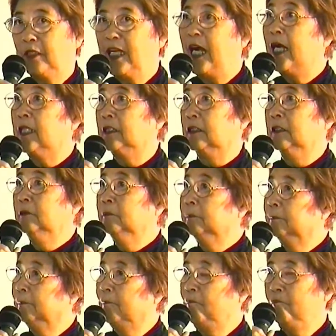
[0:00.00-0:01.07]
garden.
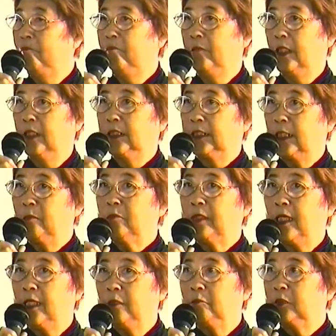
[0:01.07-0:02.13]

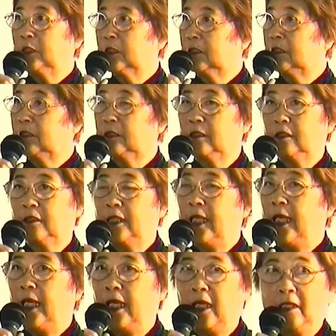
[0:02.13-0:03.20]
Sometimes
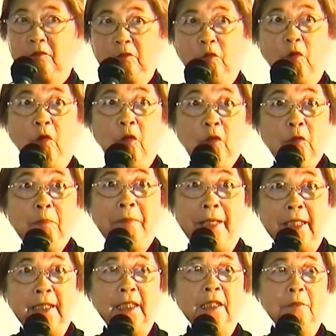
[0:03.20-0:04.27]
they have oil
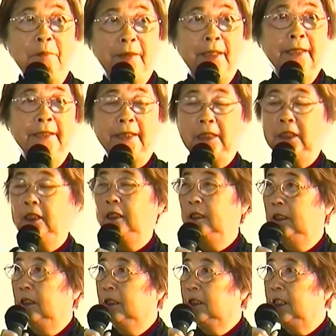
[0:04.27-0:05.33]
painting party
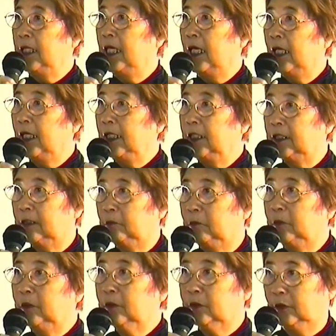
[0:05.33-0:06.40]
they hire
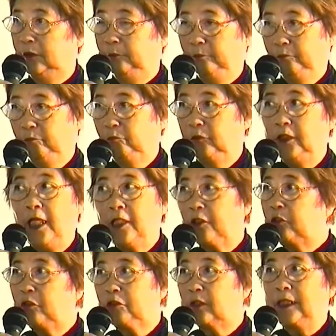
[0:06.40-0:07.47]
model.
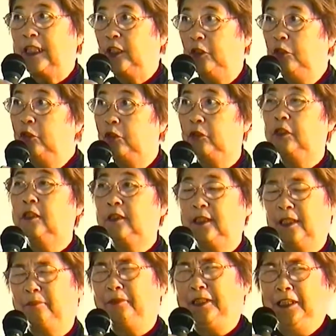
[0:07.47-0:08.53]
Not totally nude,
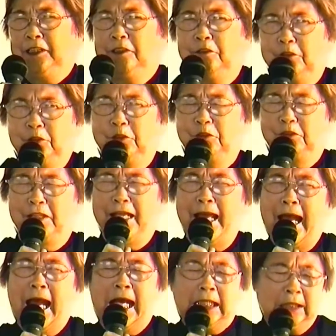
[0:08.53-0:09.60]
Japanese don't do
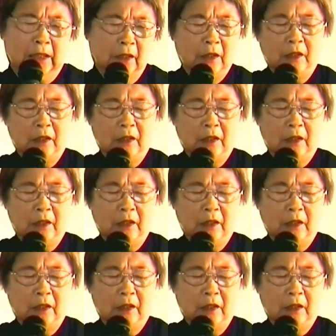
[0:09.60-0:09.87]
that,